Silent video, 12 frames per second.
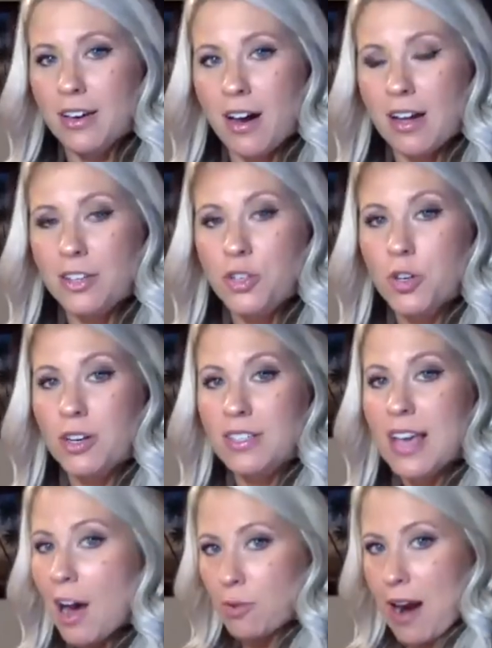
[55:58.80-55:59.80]
on your
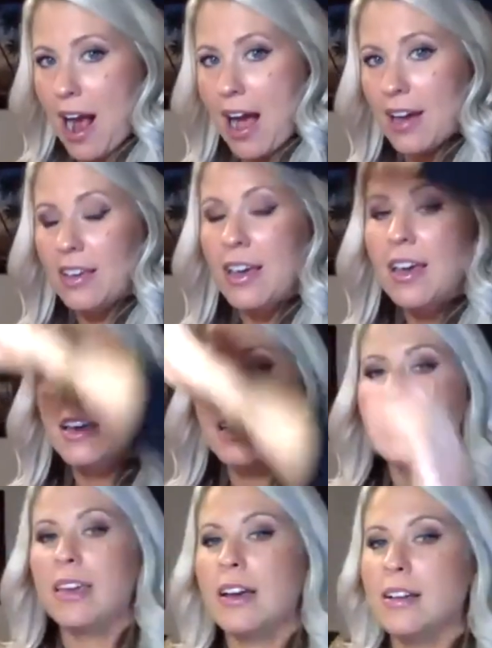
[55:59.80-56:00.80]
towel rack,
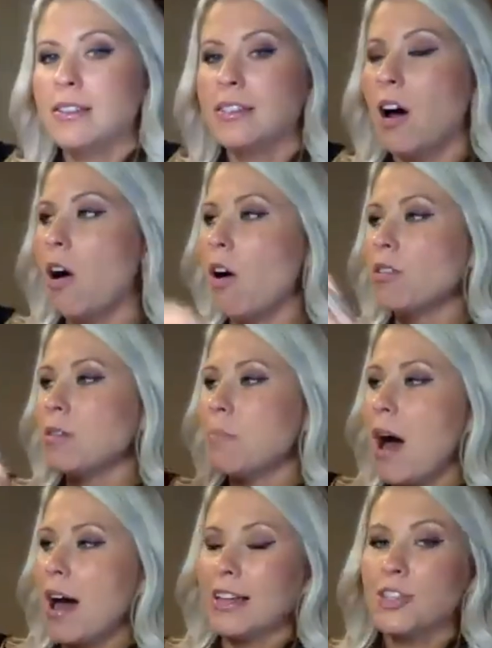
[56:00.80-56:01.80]
and all the
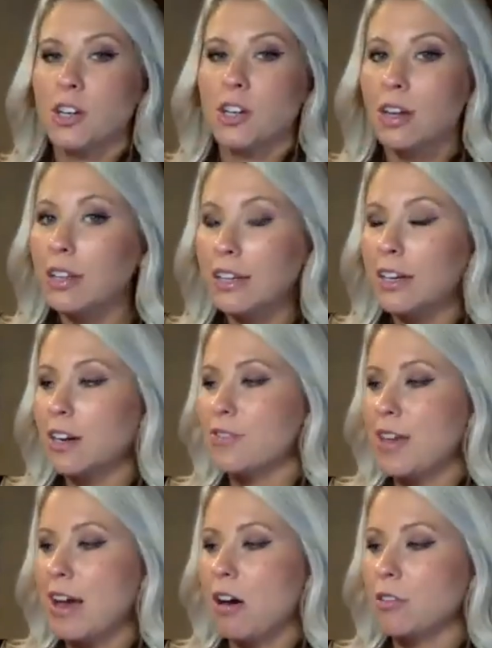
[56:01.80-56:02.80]
pockets are clear.
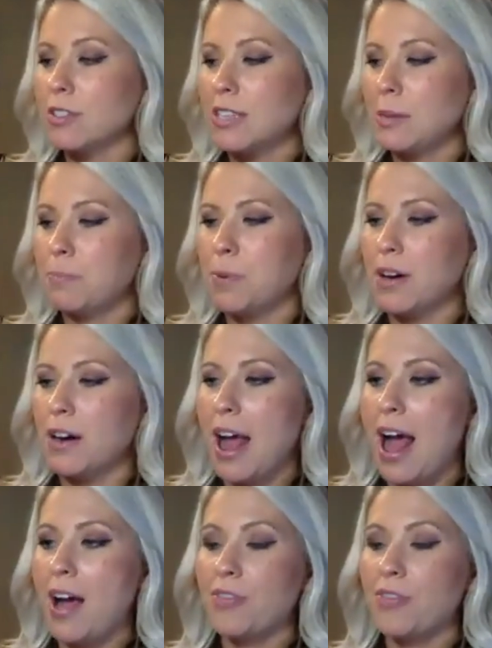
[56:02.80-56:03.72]
They all zipper at